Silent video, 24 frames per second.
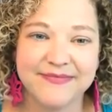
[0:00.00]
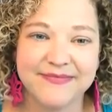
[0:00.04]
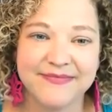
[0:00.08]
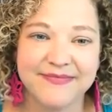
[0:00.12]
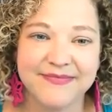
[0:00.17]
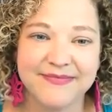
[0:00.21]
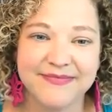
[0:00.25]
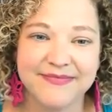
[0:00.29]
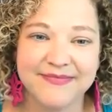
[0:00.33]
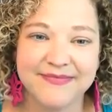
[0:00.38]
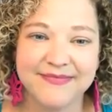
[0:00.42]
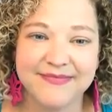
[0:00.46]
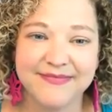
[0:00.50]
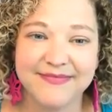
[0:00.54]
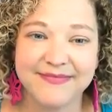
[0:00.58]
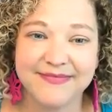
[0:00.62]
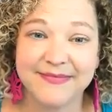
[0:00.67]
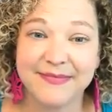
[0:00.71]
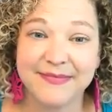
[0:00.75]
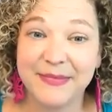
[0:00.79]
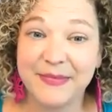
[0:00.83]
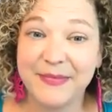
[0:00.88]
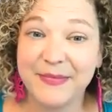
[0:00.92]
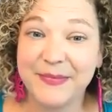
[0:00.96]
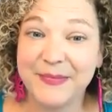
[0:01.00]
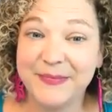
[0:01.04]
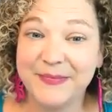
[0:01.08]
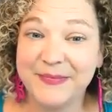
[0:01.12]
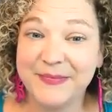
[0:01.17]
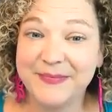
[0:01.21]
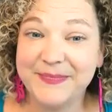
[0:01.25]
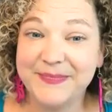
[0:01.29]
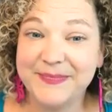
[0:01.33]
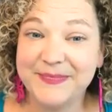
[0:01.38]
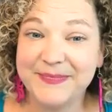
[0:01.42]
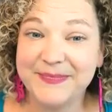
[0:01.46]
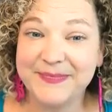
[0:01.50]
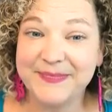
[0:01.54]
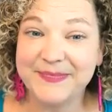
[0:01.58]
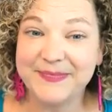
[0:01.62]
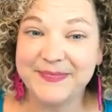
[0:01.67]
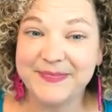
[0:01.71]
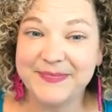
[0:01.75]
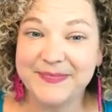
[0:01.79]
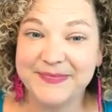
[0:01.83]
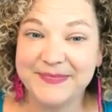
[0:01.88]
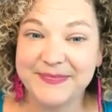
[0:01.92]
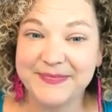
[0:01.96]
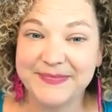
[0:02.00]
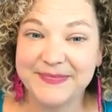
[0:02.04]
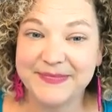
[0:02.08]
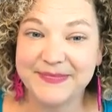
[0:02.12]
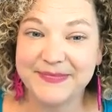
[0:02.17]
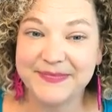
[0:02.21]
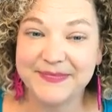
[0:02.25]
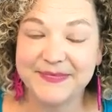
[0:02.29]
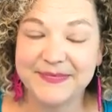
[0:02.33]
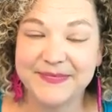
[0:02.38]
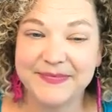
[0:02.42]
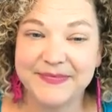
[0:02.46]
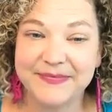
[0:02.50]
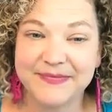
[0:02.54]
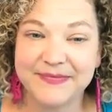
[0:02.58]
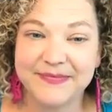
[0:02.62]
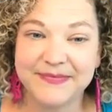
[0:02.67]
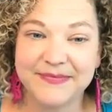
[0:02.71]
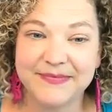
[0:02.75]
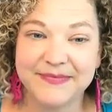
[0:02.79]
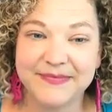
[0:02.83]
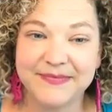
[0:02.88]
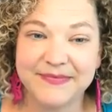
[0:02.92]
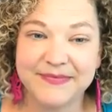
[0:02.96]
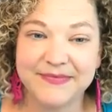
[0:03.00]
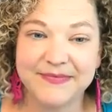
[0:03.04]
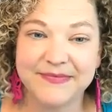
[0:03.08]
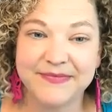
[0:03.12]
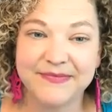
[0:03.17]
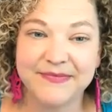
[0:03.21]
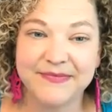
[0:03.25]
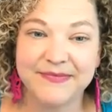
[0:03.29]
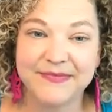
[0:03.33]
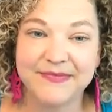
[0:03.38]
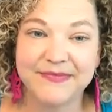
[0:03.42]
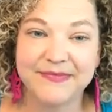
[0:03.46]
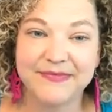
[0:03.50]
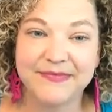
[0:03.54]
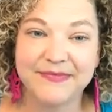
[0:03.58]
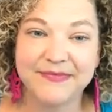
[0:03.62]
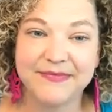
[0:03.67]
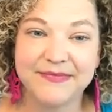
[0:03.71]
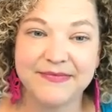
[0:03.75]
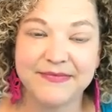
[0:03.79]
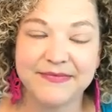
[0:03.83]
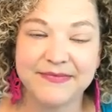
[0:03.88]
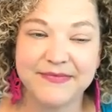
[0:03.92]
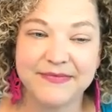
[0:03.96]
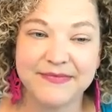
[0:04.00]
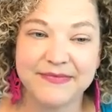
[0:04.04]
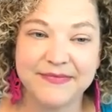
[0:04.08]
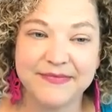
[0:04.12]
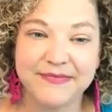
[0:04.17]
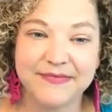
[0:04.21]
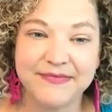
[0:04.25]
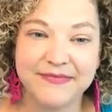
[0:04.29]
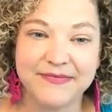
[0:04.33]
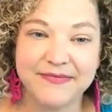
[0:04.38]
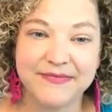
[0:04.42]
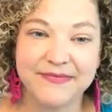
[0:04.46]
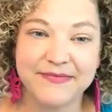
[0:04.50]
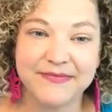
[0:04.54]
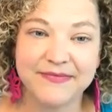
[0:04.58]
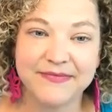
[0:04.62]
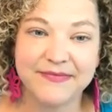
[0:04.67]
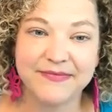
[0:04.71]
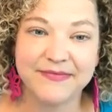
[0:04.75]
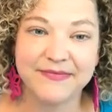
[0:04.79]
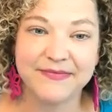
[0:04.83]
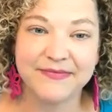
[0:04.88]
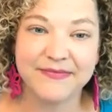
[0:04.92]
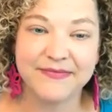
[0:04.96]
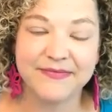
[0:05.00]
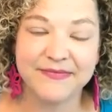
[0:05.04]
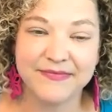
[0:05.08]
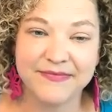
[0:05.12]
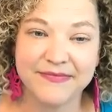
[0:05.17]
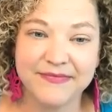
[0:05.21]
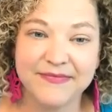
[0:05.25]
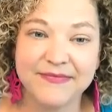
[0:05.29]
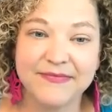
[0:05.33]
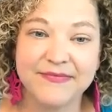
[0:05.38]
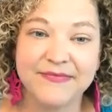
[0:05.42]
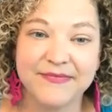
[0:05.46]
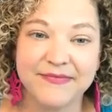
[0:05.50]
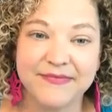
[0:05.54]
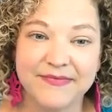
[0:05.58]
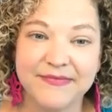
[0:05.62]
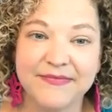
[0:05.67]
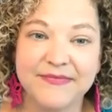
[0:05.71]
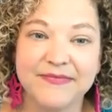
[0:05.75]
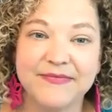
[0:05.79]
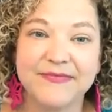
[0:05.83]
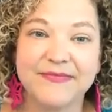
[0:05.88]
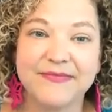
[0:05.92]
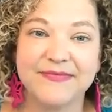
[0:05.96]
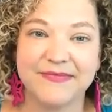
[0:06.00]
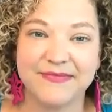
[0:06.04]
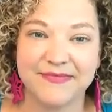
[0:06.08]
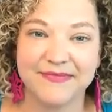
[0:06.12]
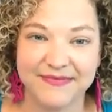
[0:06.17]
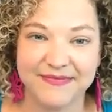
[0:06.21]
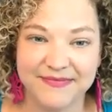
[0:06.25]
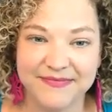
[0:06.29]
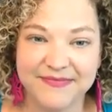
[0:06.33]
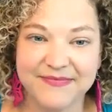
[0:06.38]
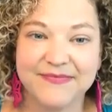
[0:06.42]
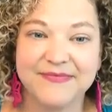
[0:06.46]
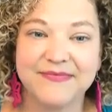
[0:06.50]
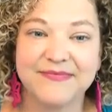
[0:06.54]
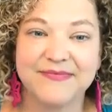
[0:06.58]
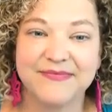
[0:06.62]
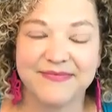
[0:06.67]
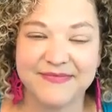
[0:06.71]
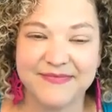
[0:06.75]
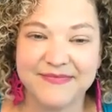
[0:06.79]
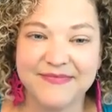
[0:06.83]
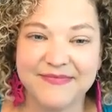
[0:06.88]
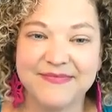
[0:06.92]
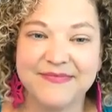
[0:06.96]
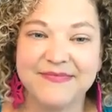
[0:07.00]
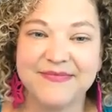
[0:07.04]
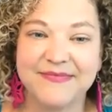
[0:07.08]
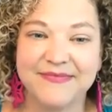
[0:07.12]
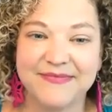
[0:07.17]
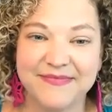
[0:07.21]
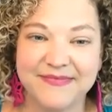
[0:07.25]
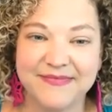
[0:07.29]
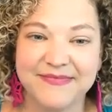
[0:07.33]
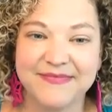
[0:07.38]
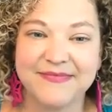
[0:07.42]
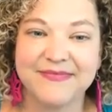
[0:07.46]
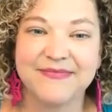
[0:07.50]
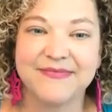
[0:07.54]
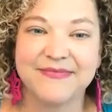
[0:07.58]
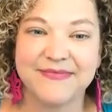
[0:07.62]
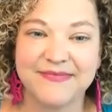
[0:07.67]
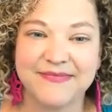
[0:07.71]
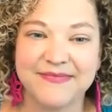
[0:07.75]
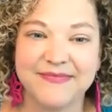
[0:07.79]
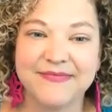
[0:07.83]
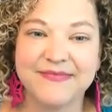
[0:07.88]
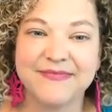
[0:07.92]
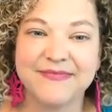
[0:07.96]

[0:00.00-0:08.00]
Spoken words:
This person isn't speaking.